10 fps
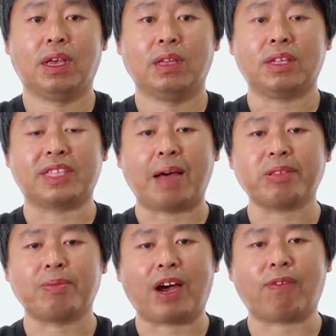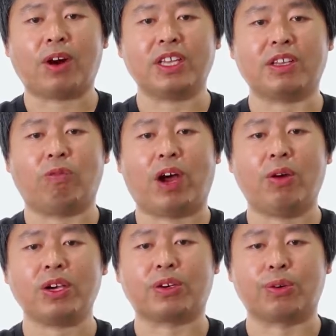The depth buffer is a
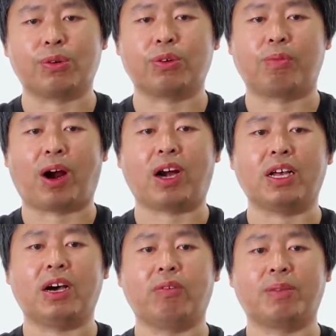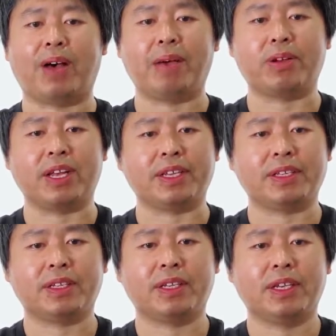very crucial part of the pipeline,
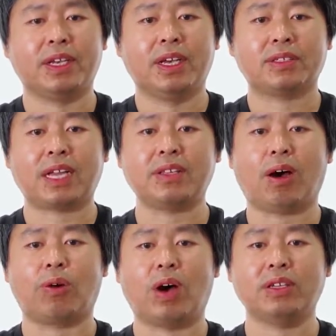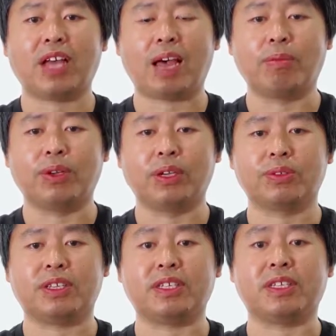since our runtime
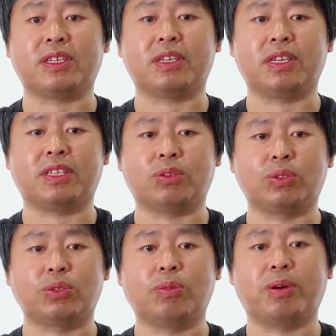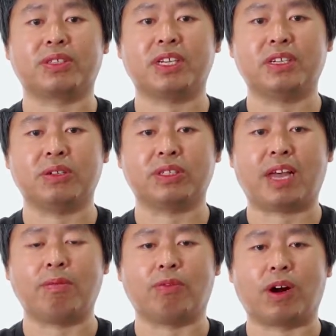uses it to do positional
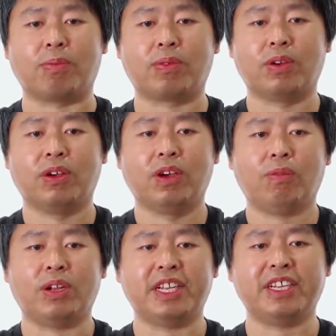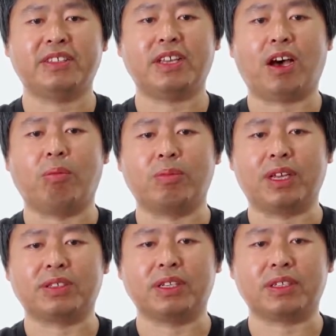time warp for latency
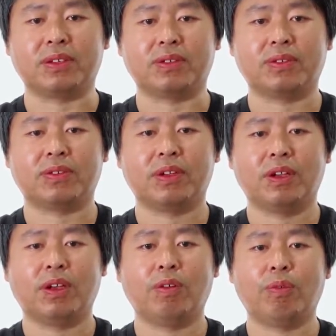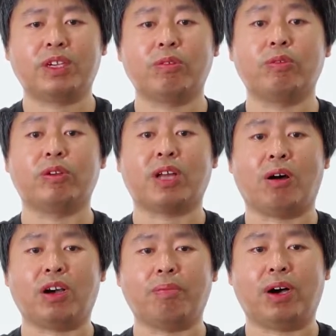optimization, which we will
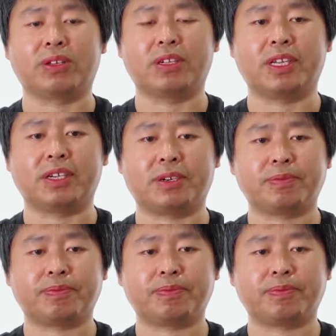talk about later.